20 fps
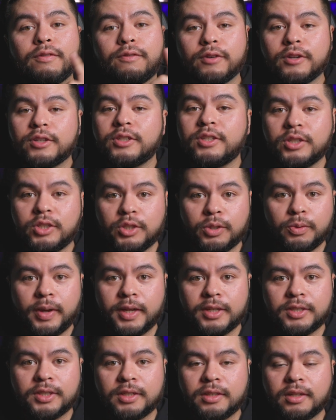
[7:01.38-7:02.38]
first
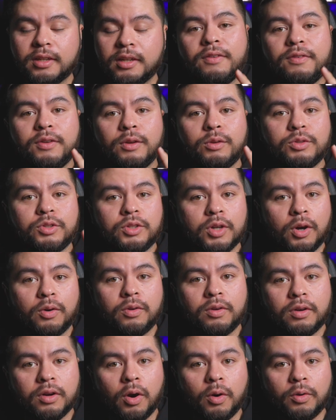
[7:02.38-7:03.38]
situation, if you
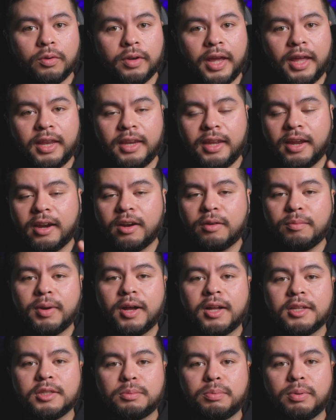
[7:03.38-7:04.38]
don't own any
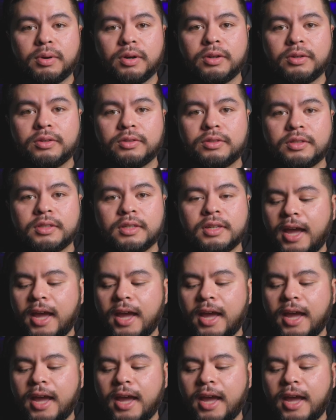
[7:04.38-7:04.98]
AirPods Pros